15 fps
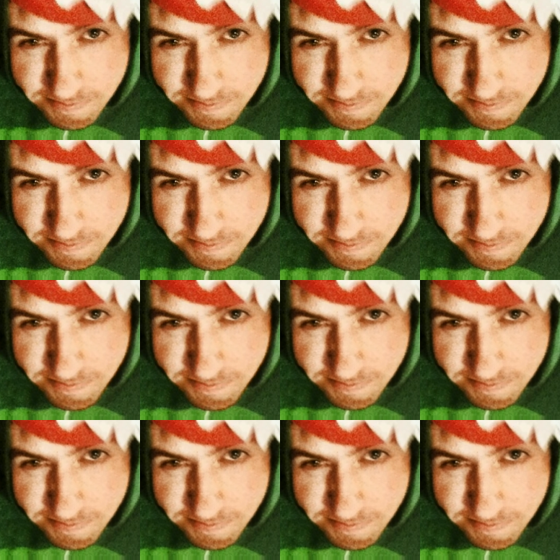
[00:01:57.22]

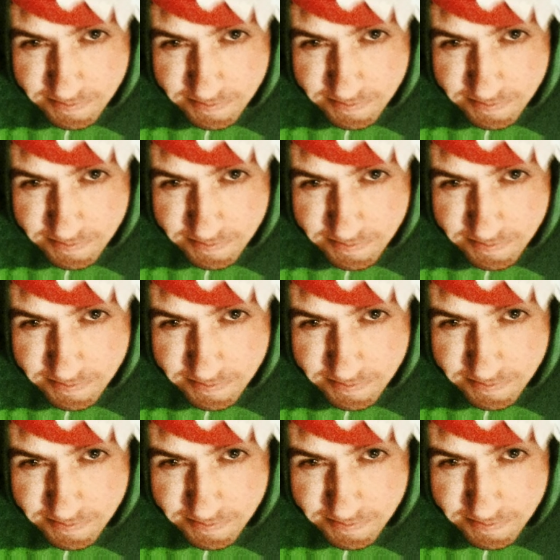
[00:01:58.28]
Nobody speaks.